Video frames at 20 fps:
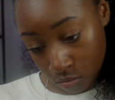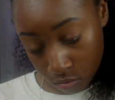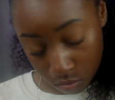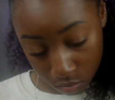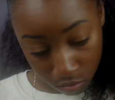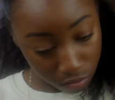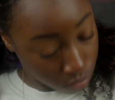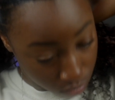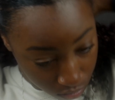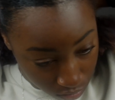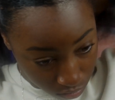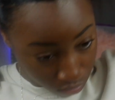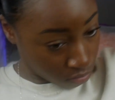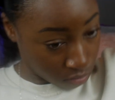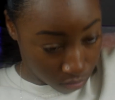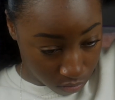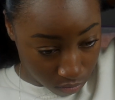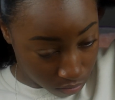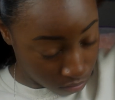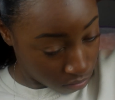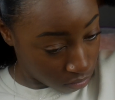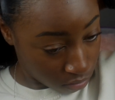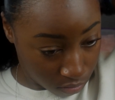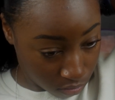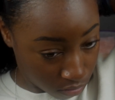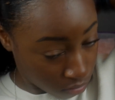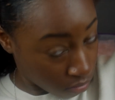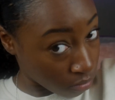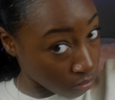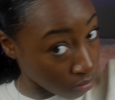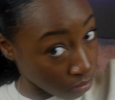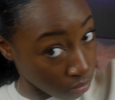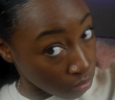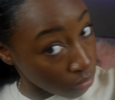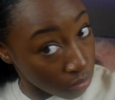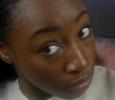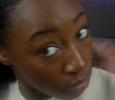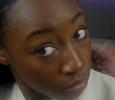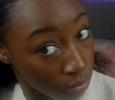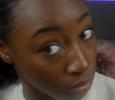No, it's not. I forgot.
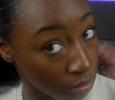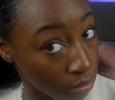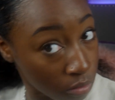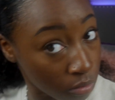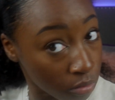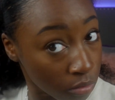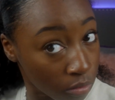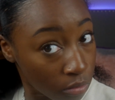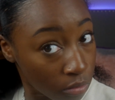I have to